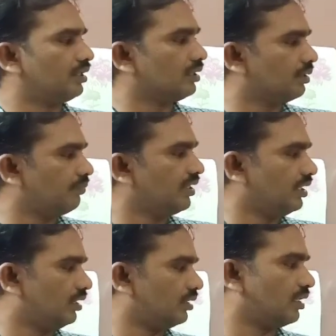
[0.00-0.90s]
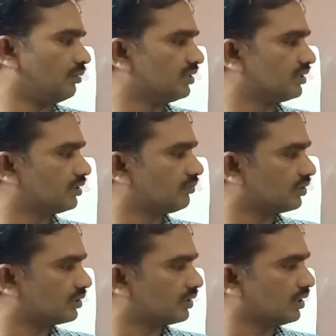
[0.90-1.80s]
the middle. That means it
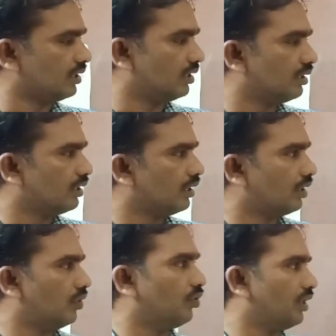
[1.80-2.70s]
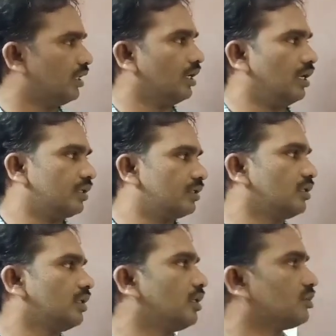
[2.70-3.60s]
was still going on.
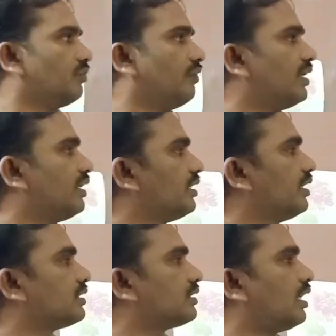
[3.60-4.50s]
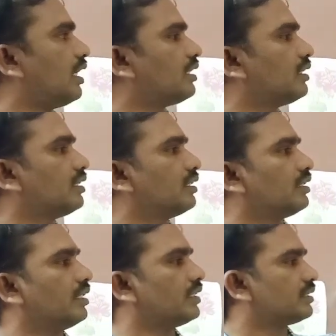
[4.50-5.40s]
So when did they start?
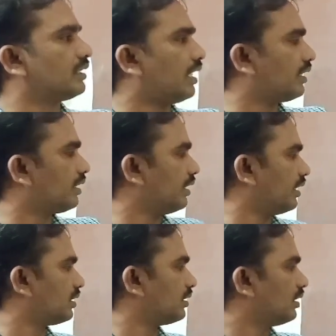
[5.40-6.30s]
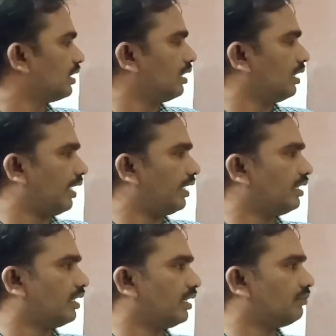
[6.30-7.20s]
They started at 9
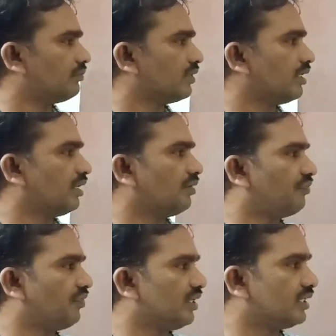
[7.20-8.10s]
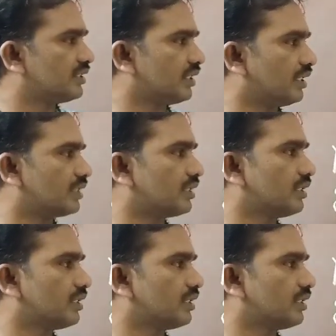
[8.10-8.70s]
a.m. finished at